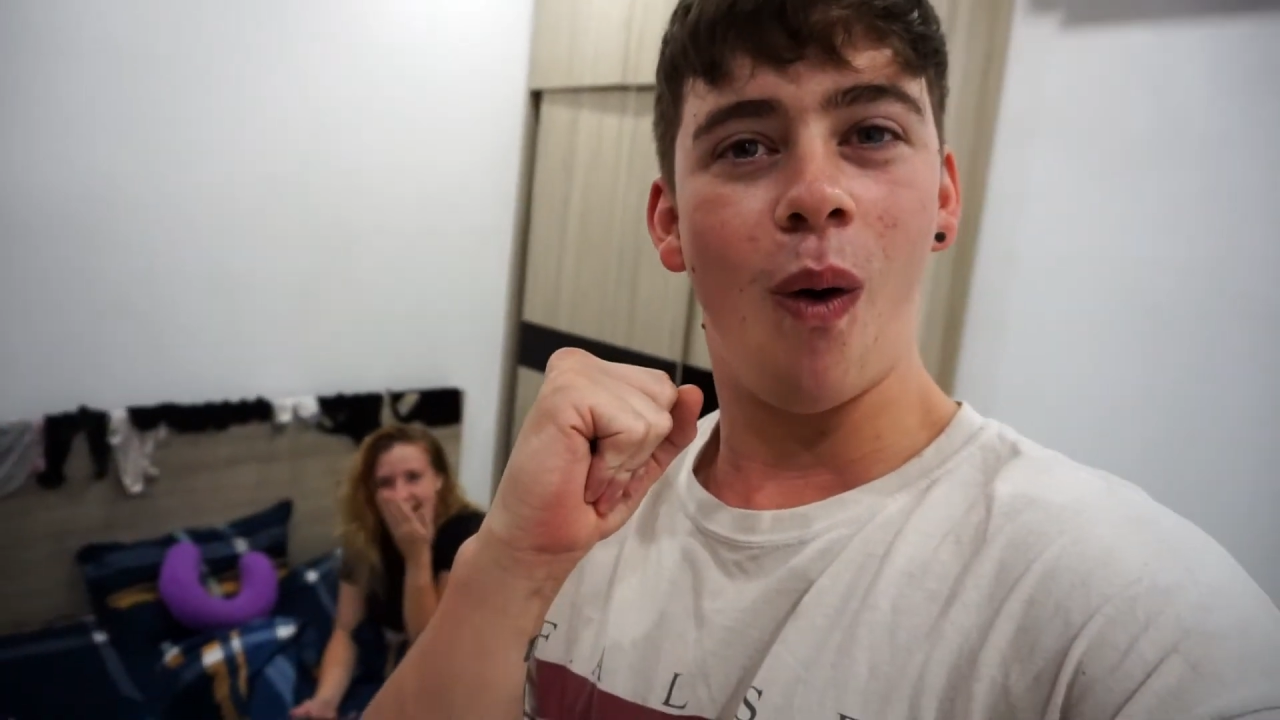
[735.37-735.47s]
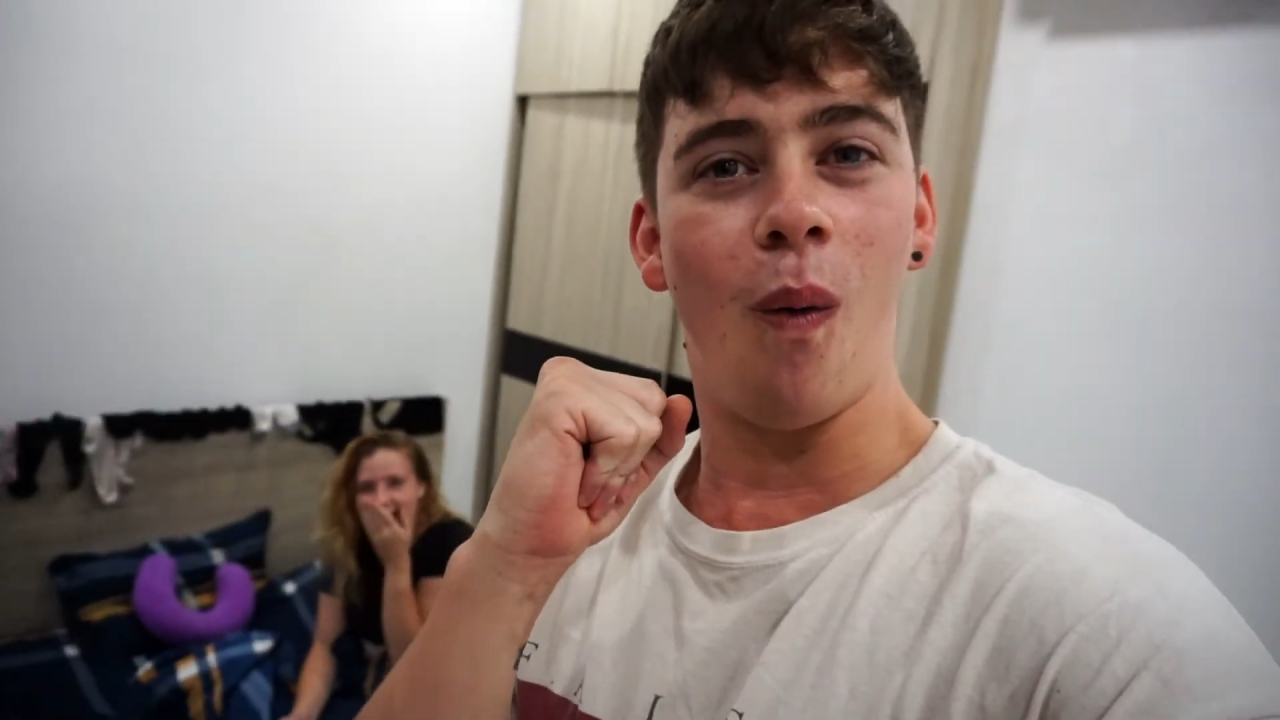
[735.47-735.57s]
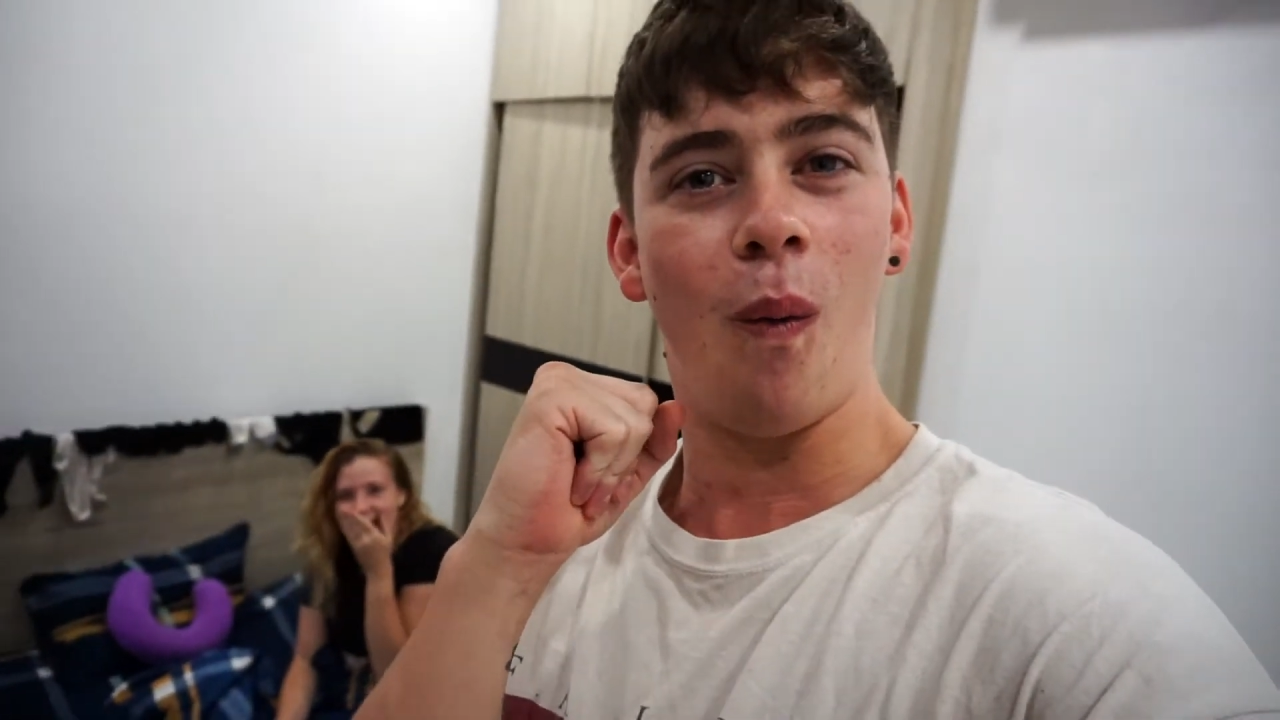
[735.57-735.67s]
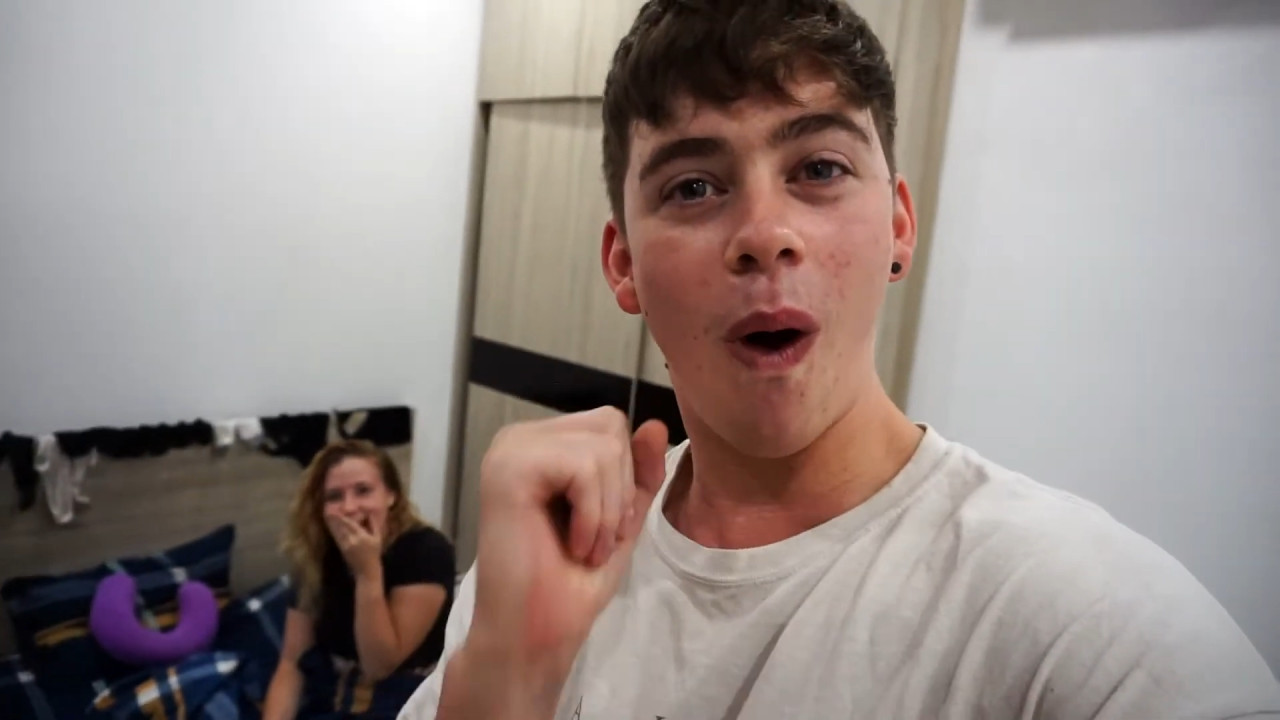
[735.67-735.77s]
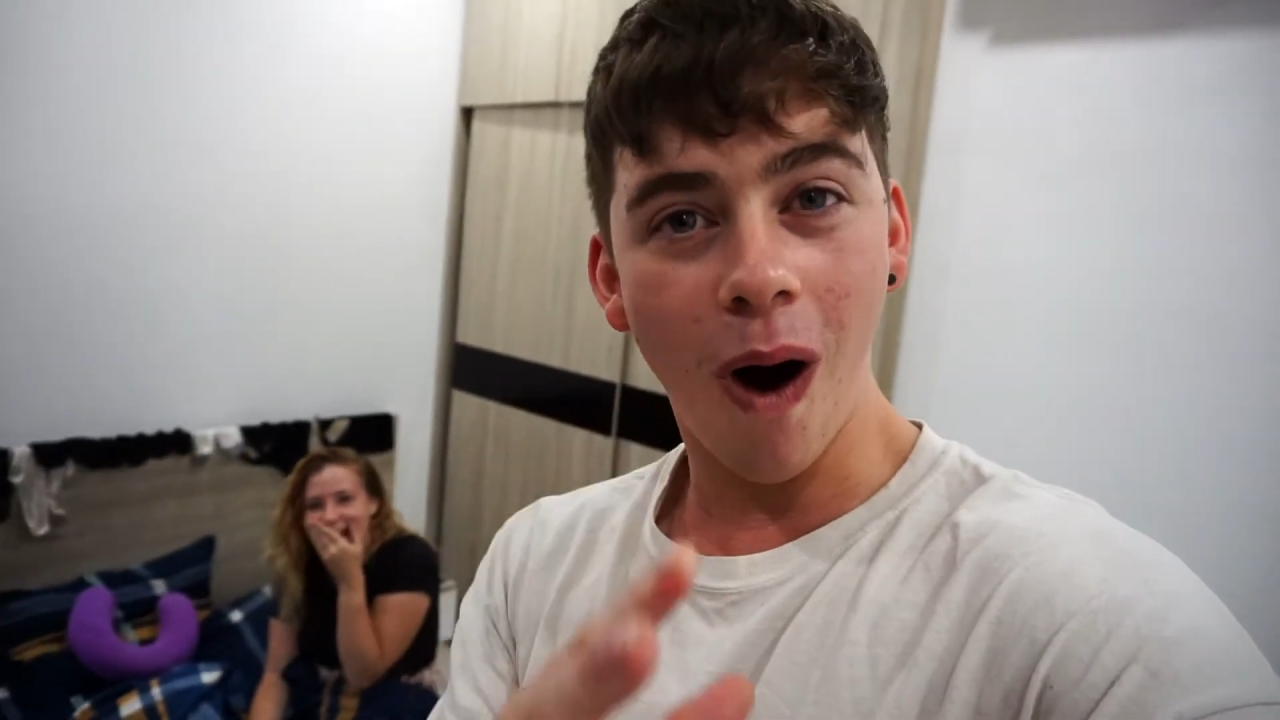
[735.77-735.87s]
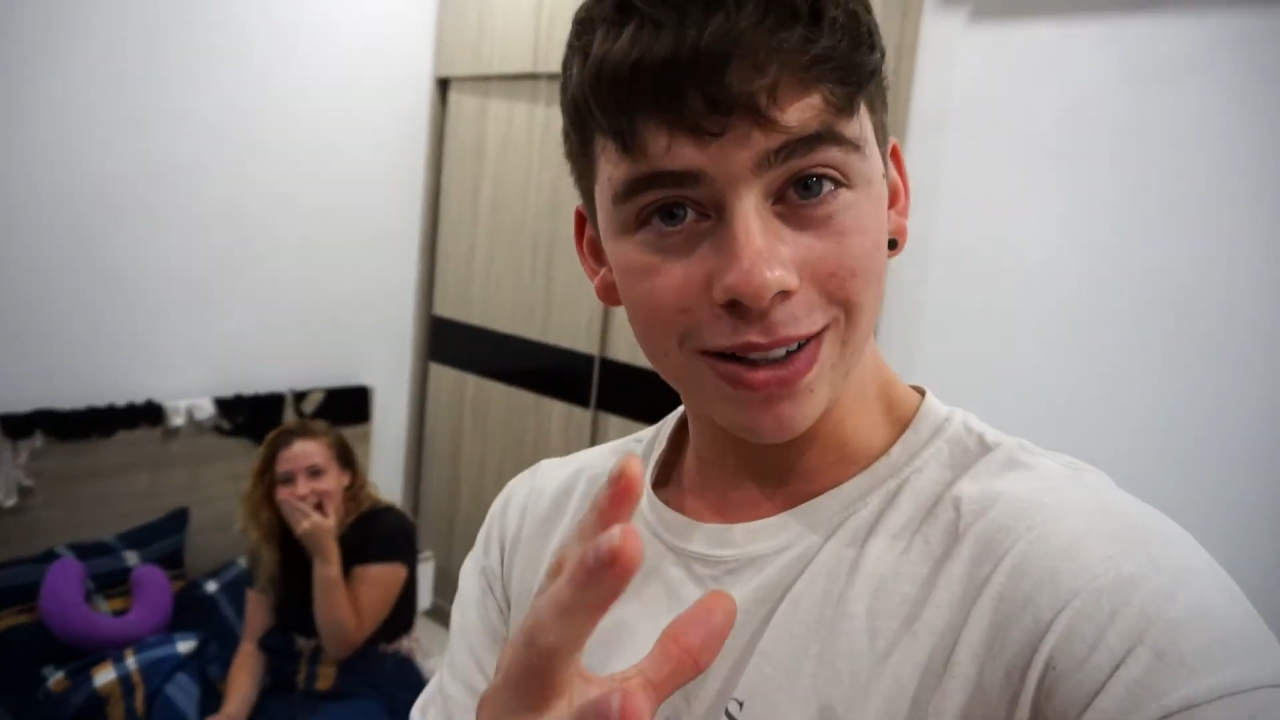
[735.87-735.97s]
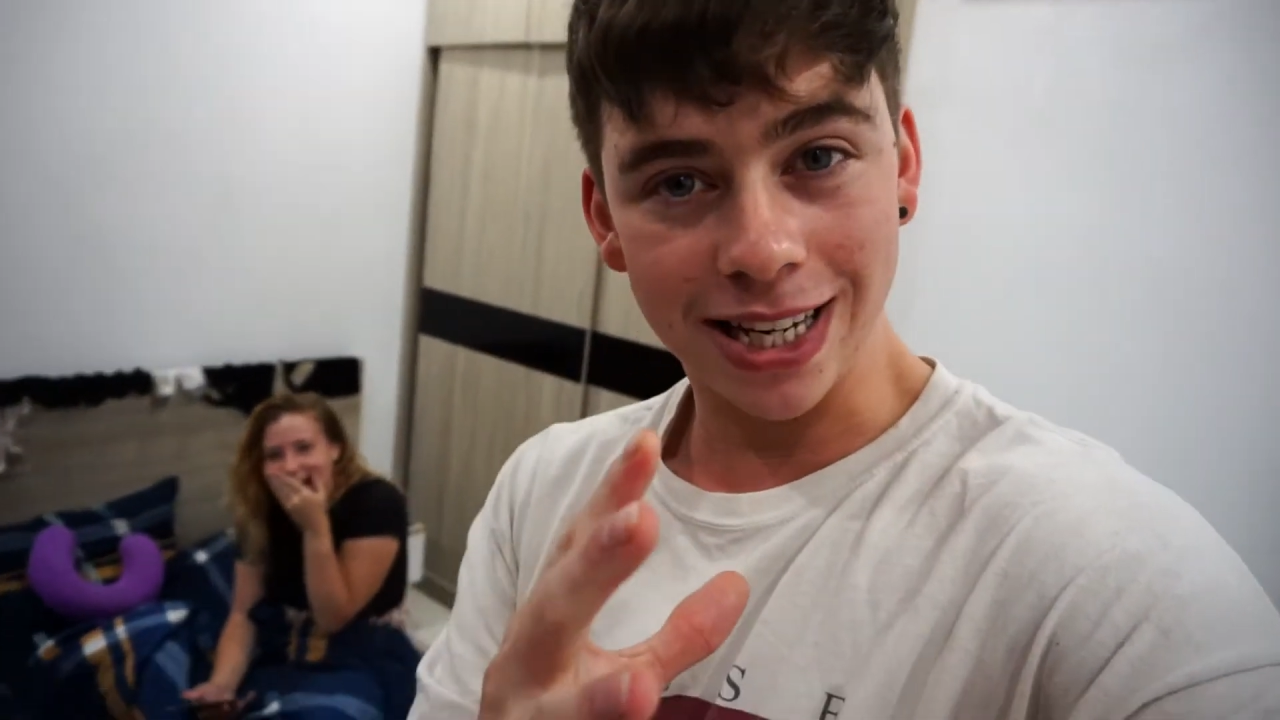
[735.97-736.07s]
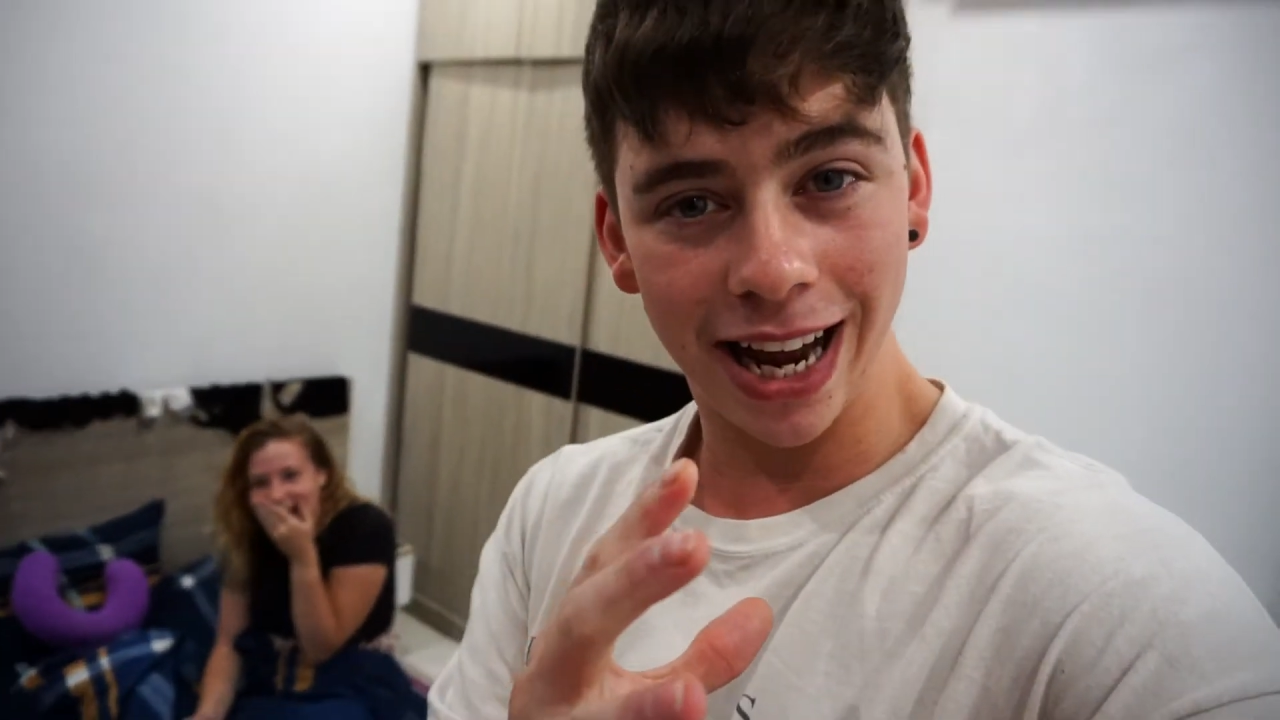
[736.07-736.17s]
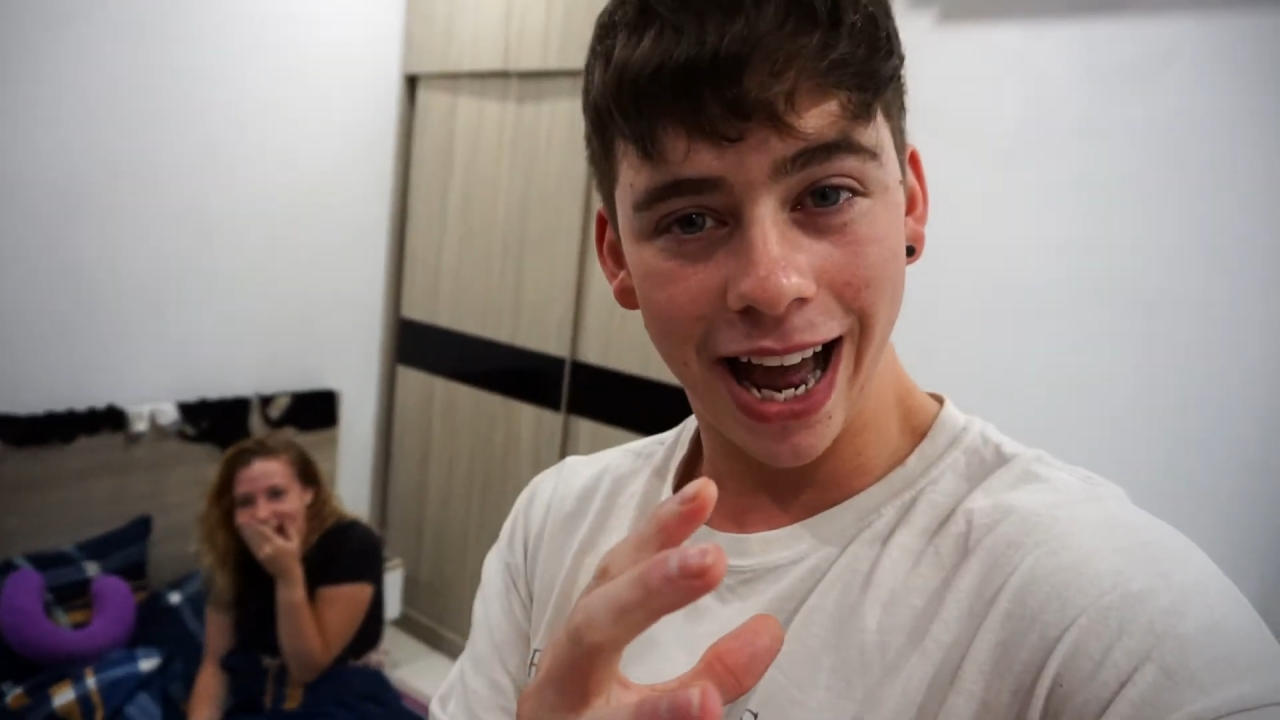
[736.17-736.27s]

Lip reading: what